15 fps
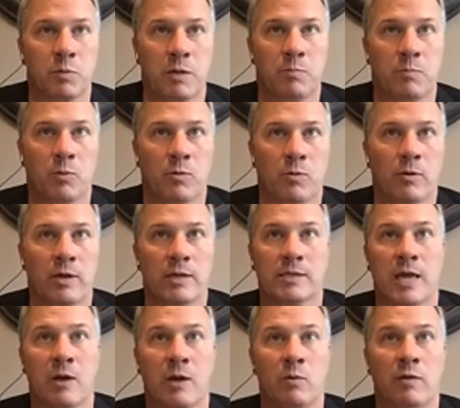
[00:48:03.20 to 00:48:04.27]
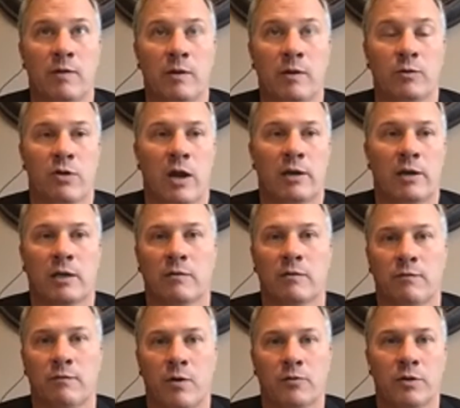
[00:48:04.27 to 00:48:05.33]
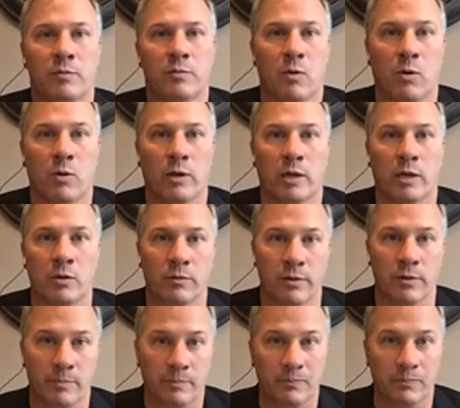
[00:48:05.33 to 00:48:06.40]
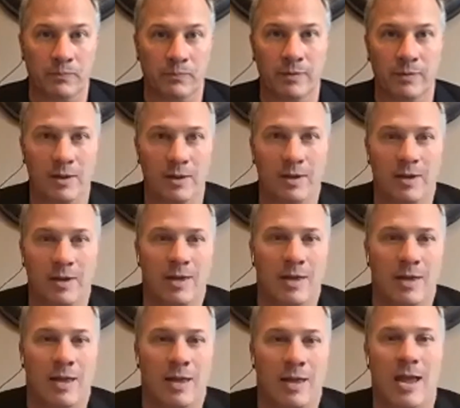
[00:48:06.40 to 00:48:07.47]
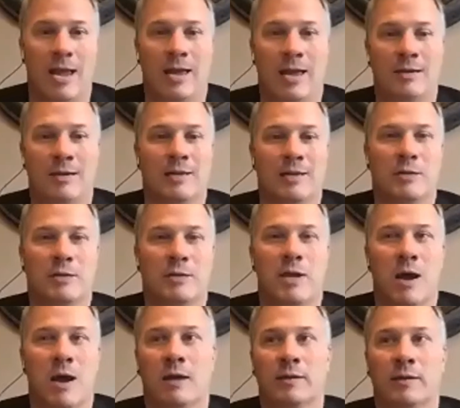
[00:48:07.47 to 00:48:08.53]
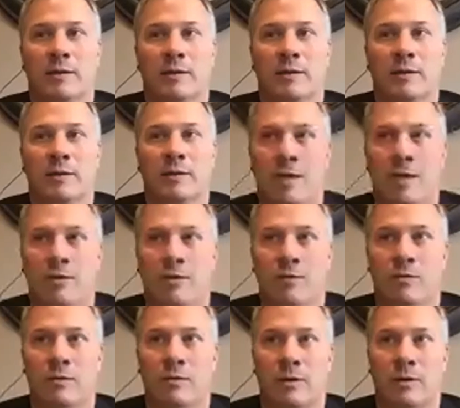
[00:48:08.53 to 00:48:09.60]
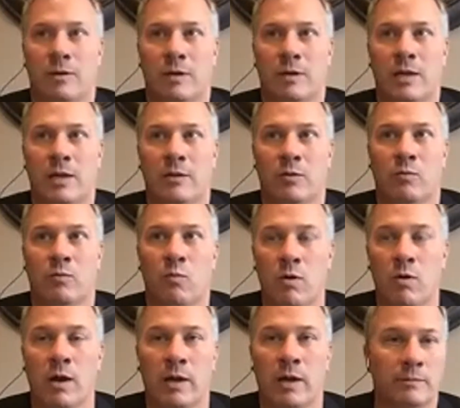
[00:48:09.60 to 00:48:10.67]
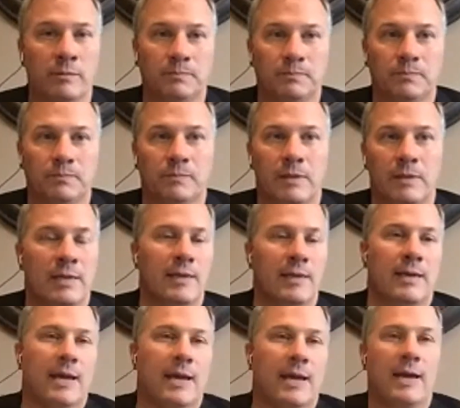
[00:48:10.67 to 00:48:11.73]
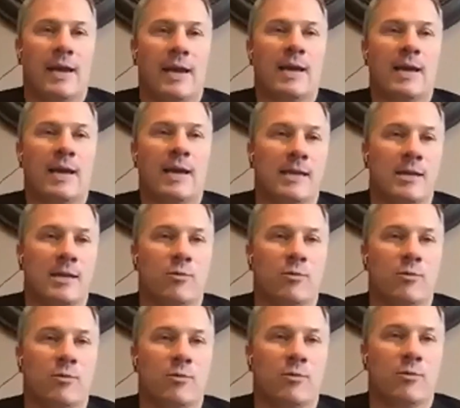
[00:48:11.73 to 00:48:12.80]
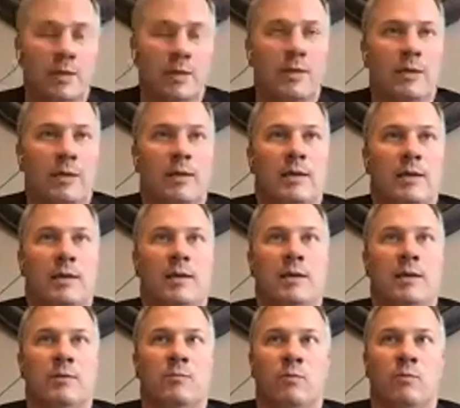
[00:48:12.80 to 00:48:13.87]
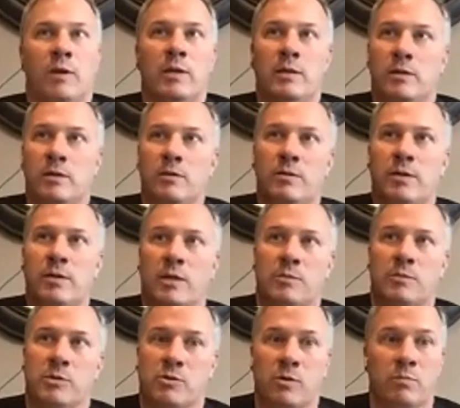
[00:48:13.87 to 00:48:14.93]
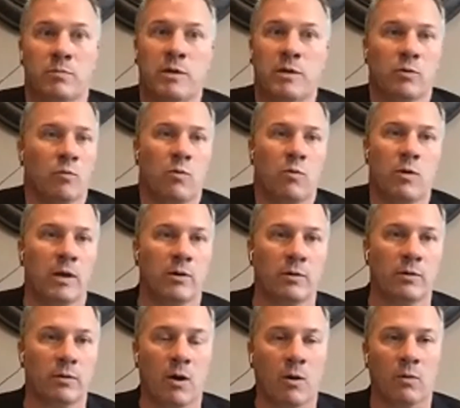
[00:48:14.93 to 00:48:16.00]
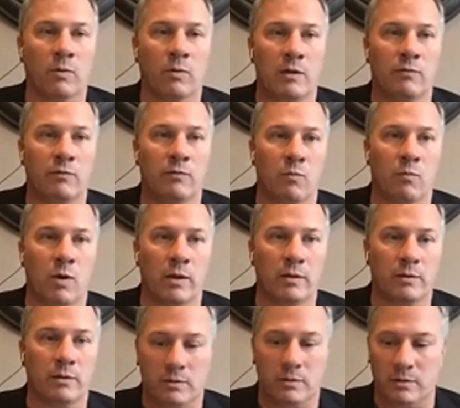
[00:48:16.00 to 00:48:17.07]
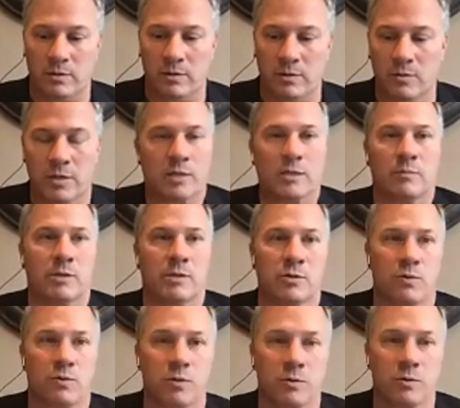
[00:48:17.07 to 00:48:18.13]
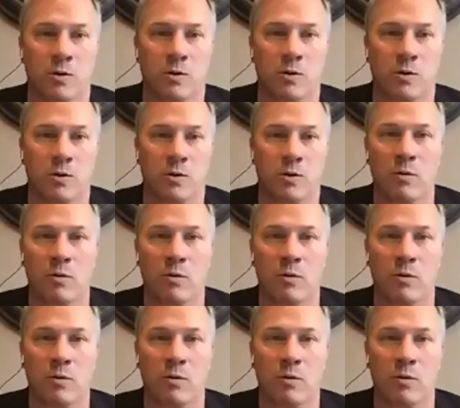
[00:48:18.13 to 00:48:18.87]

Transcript: people is that we've either tried to convert them or kill them. And to be honest, neither one, as a Christian in reading the New Testament script, neither one are even what the New Testament scriptures are about.